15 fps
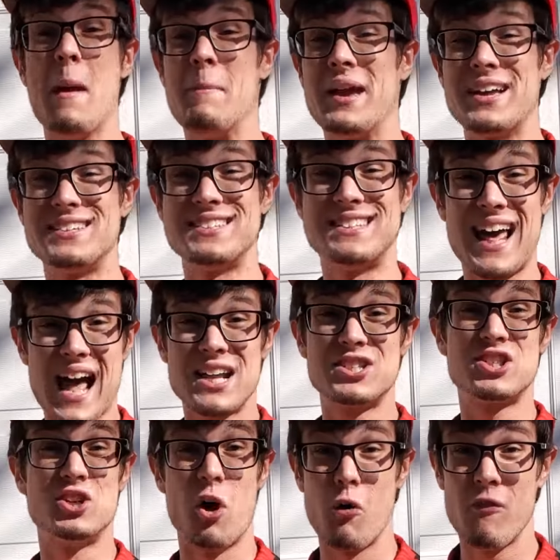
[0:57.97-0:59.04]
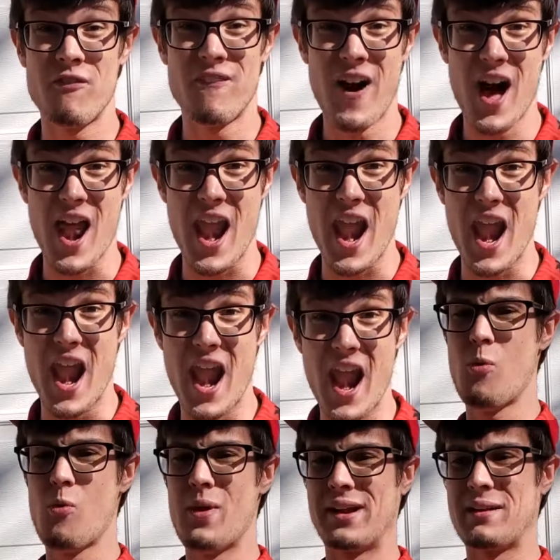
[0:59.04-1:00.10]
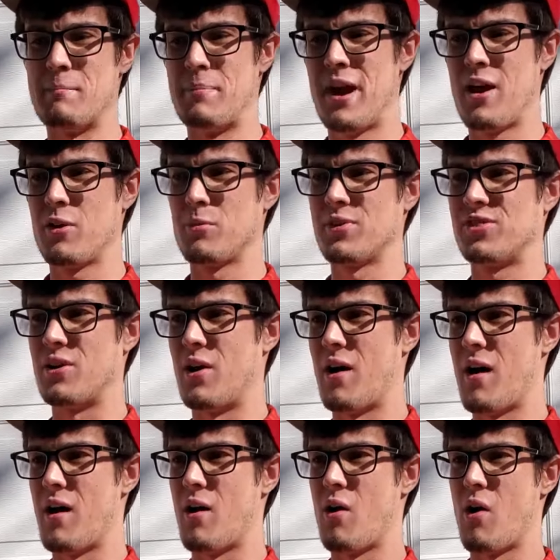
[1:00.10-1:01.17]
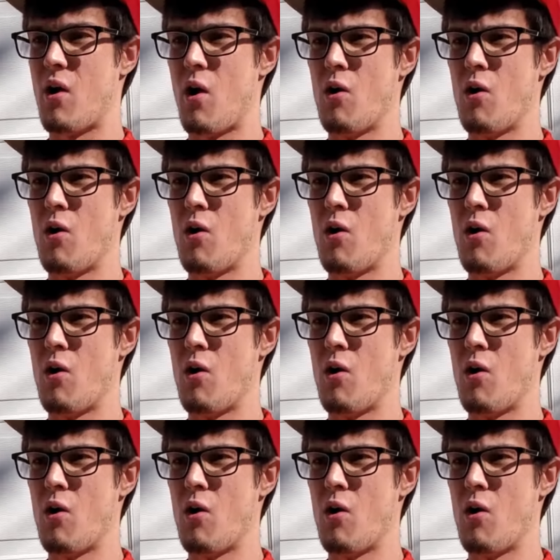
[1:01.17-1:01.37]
Because that's no fun. When compared with the